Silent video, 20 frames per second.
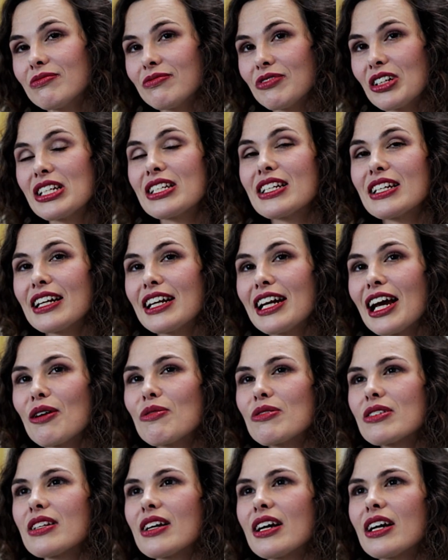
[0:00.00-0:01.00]
recently I
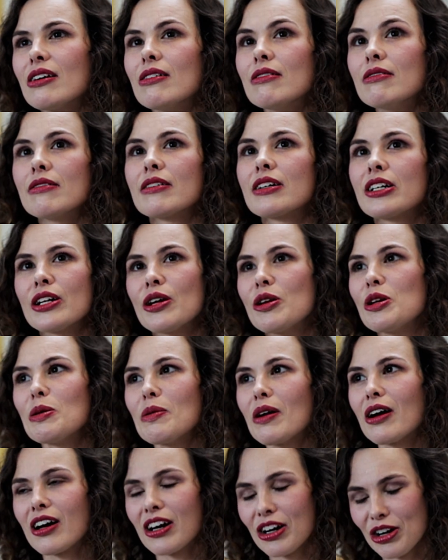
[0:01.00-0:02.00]
was like, oh, it
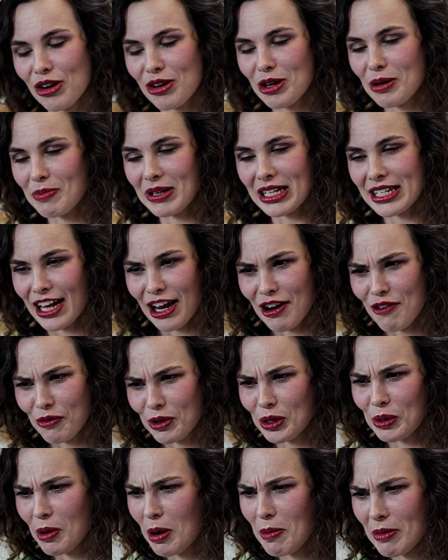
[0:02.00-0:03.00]
can only be safe
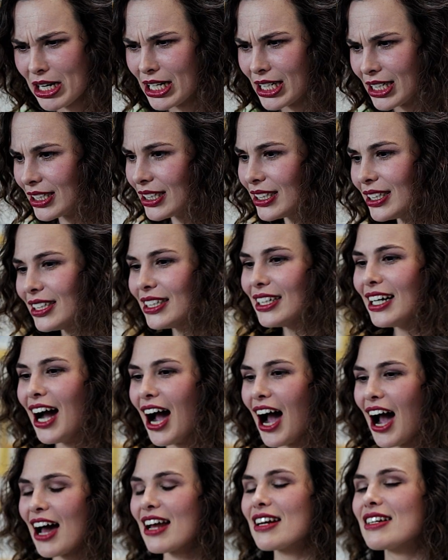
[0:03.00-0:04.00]
with women,
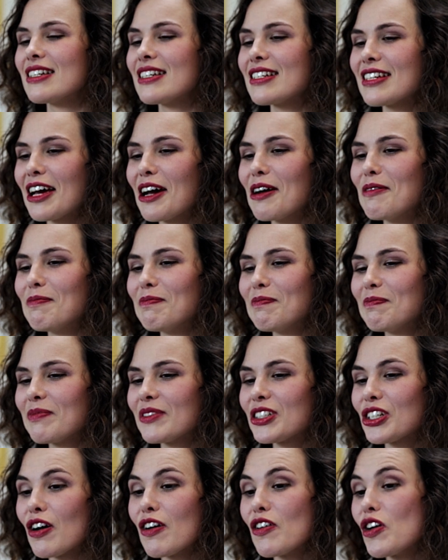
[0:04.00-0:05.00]
and
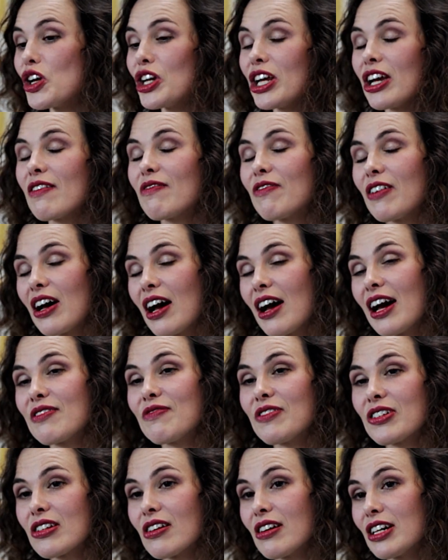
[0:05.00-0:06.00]
so I only ever
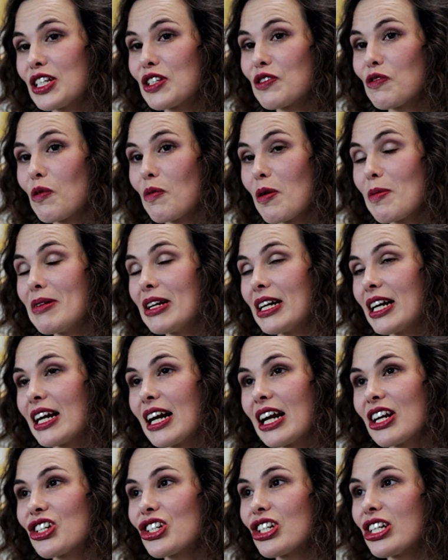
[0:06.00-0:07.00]
advertised for women. And
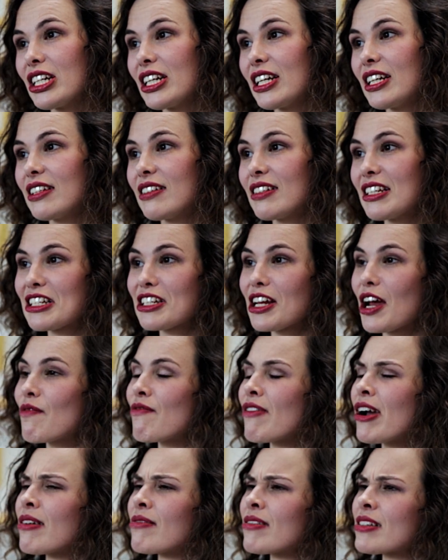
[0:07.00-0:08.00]
actually this time
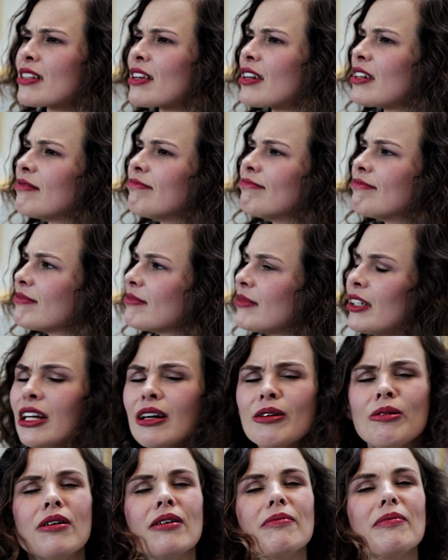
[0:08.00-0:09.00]
around I was like, you
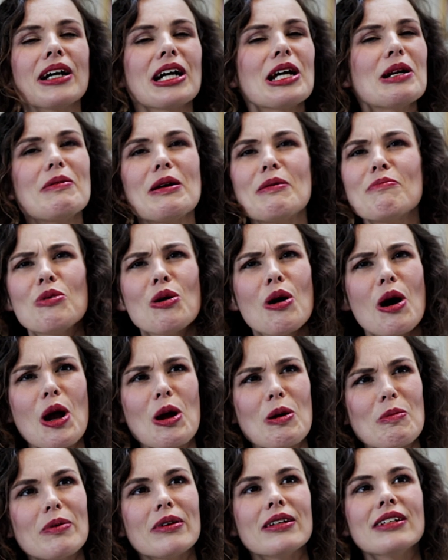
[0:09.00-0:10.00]
know what, I'm going to be more
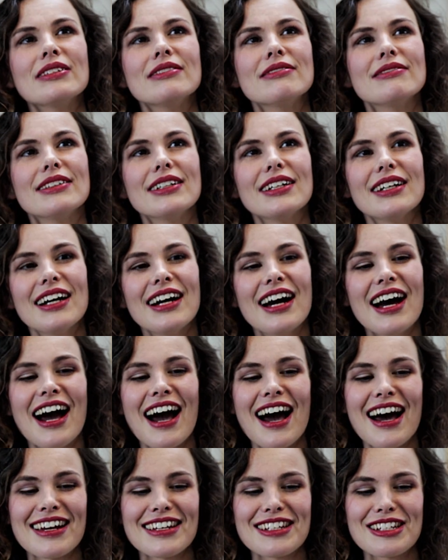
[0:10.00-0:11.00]
open,
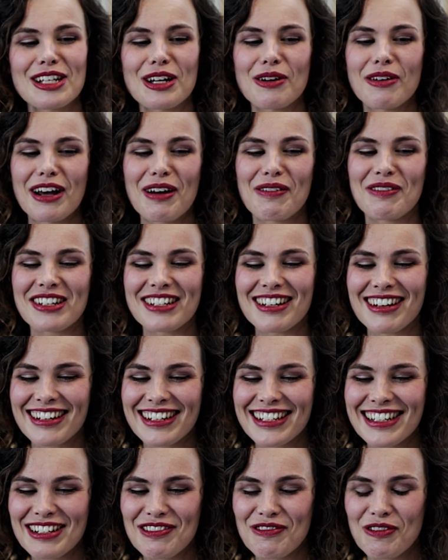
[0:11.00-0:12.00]
and so I
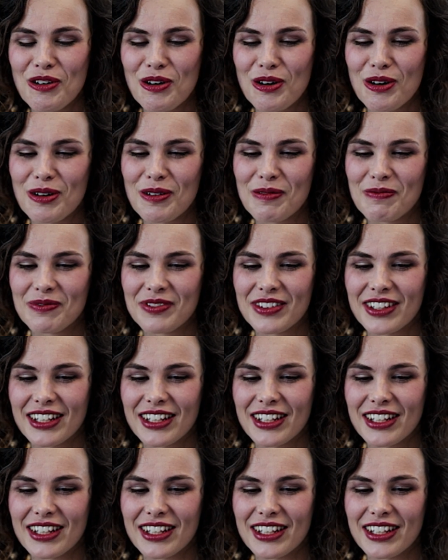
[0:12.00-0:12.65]
advertised for